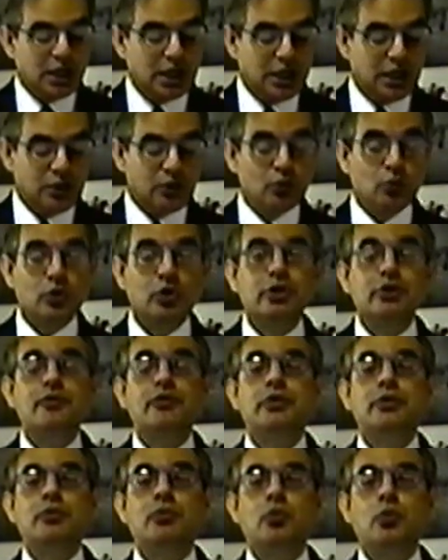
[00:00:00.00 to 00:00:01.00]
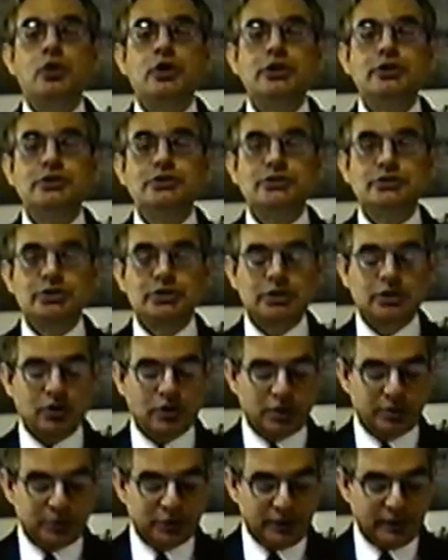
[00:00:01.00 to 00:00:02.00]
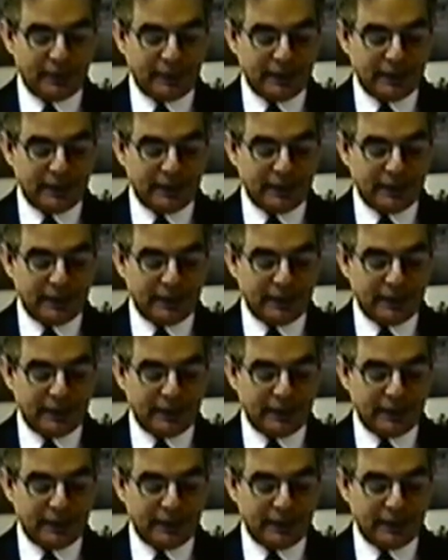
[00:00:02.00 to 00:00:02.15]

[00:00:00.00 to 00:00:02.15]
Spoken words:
and one of them wins the garment.